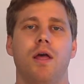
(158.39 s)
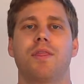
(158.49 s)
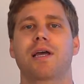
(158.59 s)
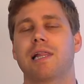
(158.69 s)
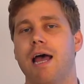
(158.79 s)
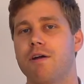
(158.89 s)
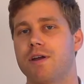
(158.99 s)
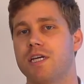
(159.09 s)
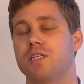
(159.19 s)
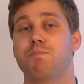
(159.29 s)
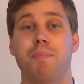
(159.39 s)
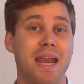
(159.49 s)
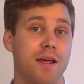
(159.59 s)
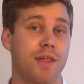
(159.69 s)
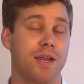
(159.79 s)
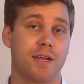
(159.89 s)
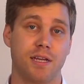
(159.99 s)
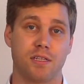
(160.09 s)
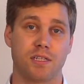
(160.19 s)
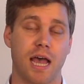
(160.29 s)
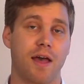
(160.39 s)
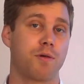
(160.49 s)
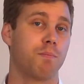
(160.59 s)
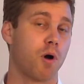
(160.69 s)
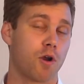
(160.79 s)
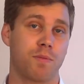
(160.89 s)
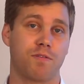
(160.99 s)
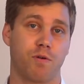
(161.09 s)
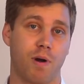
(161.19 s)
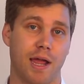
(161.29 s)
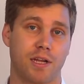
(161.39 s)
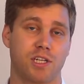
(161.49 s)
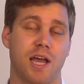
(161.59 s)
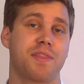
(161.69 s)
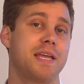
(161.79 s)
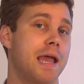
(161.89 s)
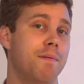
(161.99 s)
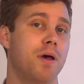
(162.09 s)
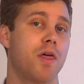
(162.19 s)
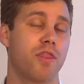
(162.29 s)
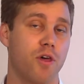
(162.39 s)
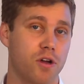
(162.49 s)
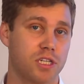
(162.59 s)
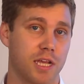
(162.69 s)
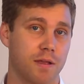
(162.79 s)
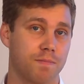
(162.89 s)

the clarity is better than it is at the bottom of the range at the M30.